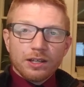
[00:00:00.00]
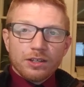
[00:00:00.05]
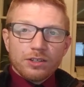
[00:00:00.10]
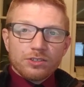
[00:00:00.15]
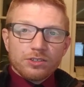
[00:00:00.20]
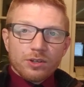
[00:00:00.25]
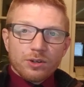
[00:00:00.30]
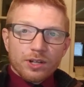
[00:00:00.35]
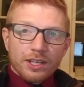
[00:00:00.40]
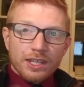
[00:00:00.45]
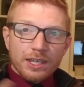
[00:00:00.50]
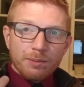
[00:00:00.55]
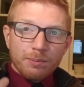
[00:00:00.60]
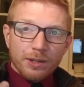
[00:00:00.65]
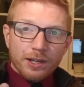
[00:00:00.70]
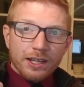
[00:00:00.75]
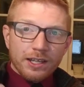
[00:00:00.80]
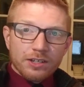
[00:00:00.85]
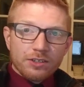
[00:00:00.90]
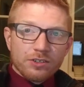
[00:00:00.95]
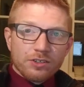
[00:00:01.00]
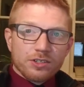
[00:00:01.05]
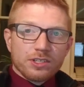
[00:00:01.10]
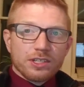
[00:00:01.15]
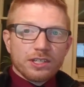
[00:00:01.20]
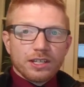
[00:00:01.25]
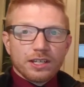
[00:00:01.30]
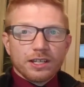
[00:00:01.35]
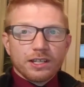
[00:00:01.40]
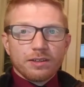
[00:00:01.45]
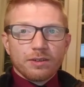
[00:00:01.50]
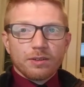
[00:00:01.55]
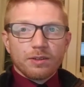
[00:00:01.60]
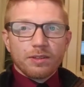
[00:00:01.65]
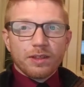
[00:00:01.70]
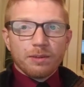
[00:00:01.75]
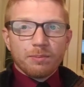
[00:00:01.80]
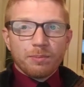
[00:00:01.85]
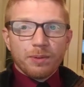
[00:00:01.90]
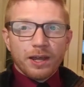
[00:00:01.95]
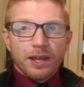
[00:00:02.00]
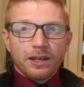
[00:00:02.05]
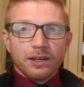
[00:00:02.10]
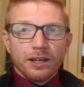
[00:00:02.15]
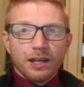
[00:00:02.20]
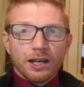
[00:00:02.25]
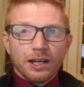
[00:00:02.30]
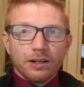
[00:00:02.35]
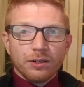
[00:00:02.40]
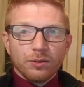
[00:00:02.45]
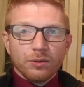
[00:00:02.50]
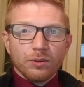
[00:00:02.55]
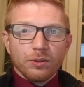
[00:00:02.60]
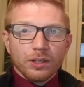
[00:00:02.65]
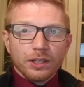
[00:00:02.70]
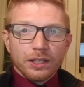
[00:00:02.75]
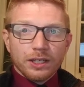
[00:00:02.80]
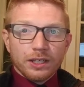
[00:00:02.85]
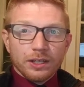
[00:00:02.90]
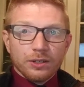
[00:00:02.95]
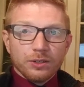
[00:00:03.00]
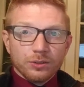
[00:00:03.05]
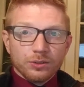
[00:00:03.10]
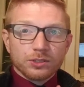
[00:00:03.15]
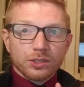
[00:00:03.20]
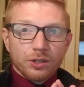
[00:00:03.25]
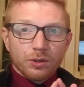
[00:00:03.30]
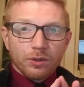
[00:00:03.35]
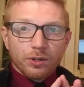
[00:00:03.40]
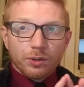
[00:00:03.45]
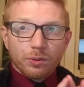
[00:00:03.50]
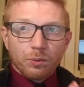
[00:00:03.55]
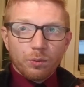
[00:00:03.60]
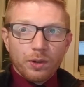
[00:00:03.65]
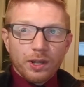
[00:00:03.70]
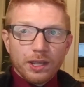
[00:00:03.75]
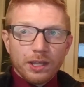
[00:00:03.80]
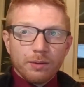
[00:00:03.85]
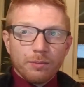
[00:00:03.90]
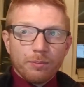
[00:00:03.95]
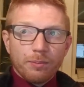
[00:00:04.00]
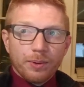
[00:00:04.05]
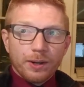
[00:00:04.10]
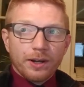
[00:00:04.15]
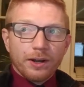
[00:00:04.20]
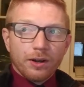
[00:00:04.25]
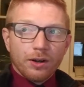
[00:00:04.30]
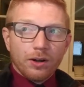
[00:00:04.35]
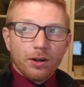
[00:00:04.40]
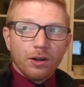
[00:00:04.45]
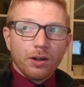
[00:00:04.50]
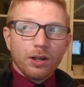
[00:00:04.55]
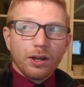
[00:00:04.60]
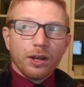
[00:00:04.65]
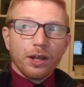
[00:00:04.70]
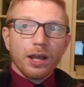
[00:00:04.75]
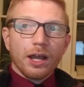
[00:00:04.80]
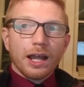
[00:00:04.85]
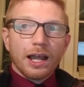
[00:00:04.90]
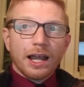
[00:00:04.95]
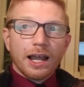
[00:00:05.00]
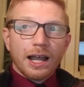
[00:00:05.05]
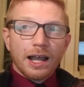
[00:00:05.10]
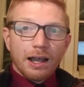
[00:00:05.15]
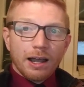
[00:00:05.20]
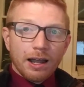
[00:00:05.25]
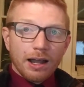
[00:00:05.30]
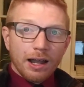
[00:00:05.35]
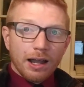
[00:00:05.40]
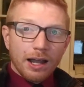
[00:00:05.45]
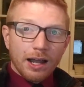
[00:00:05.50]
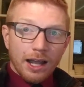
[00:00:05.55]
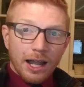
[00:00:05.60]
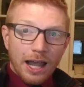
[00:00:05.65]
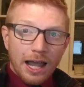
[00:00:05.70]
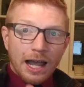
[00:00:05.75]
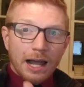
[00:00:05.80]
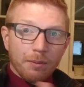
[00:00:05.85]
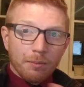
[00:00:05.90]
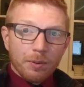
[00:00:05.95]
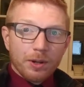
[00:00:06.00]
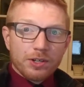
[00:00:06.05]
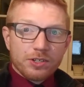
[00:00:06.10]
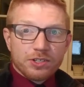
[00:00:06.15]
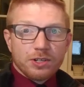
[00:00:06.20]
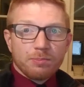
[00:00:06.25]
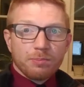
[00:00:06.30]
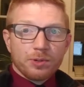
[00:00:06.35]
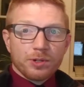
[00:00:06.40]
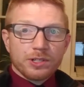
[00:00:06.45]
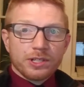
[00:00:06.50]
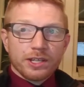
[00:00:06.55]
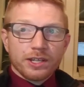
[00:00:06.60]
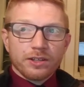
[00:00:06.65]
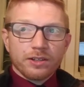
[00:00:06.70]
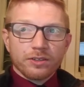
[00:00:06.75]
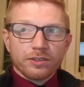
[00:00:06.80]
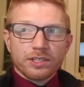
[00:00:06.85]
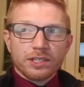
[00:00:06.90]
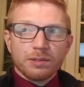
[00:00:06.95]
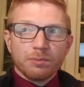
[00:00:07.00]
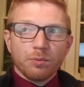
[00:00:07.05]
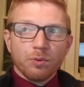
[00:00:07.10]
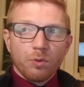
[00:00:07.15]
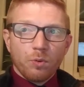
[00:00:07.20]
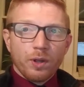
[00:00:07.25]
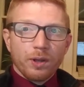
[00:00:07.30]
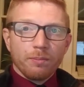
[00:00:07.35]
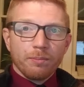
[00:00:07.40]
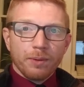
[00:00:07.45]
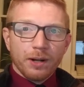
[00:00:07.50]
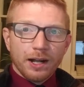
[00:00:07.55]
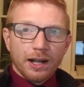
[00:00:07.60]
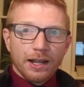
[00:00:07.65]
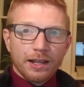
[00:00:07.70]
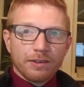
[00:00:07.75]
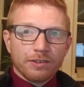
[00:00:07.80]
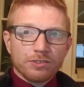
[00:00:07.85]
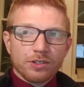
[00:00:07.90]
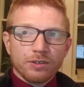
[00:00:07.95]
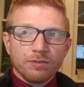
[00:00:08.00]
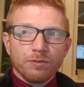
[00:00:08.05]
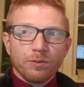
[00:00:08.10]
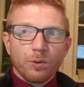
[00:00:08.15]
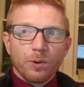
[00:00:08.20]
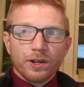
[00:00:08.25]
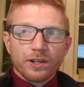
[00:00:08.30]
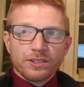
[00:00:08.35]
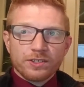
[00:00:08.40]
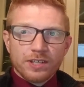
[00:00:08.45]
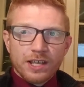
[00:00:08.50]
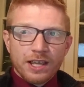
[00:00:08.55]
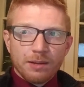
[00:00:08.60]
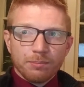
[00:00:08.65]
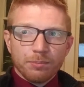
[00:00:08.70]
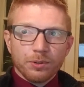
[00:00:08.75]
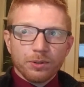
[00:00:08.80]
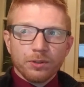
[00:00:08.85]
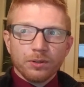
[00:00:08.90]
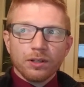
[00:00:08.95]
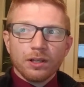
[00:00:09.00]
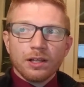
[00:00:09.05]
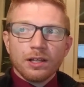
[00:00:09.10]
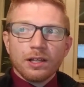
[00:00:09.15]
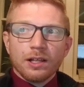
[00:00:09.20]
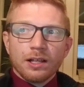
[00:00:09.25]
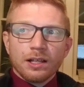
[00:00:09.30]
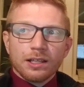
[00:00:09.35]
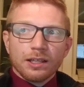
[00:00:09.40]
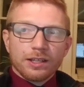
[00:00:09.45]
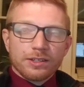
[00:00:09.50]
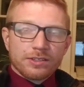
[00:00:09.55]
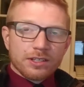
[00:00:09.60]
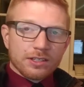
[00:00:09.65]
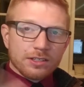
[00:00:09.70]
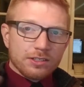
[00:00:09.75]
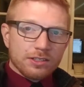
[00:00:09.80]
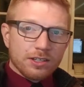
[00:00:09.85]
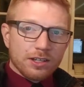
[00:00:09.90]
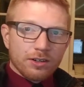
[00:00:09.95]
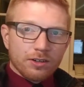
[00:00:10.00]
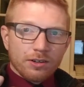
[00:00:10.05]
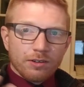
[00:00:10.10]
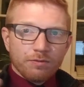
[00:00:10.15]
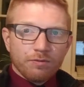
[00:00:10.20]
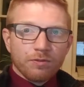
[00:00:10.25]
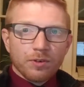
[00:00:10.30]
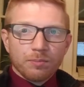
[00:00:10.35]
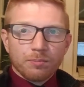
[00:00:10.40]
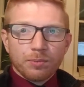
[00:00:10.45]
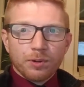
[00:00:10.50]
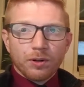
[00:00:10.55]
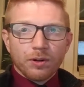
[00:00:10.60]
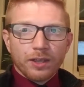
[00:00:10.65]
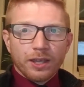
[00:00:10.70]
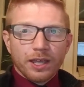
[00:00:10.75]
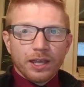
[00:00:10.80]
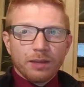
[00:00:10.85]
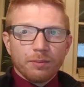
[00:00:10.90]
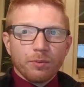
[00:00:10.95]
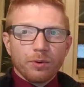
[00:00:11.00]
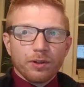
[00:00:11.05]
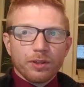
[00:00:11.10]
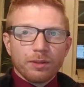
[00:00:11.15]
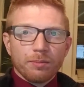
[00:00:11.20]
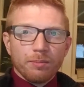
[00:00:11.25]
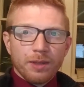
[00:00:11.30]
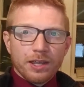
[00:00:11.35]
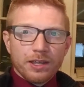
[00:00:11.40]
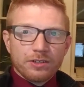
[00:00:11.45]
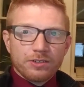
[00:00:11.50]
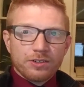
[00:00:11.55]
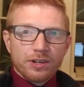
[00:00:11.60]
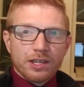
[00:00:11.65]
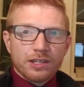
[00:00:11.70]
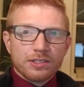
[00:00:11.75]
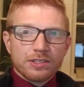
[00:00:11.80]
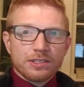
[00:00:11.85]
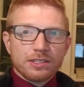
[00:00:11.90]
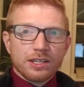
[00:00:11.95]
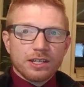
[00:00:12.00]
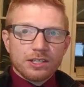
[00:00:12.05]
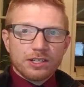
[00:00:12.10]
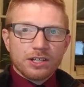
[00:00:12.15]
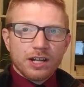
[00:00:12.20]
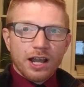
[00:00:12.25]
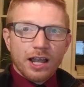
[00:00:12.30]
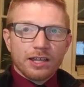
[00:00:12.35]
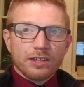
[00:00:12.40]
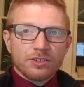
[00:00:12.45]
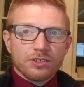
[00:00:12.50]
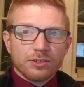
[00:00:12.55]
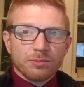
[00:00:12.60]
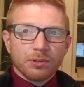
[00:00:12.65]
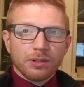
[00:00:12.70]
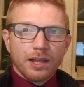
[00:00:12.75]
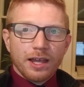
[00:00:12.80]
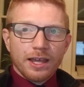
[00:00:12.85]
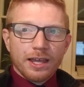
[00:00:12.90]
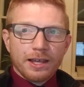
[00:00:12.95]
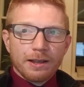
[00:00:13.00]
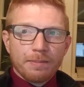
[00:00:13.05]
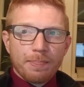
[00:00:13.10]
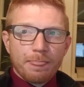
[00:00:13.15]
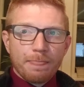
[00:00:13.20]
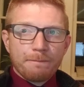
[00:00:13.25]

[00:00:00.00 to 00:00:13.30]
So to keep it interesting, they bet not only who's going to win, but on how much a particular team will win by. So for example, let's consider a football game where the Patriots and Giants are playing.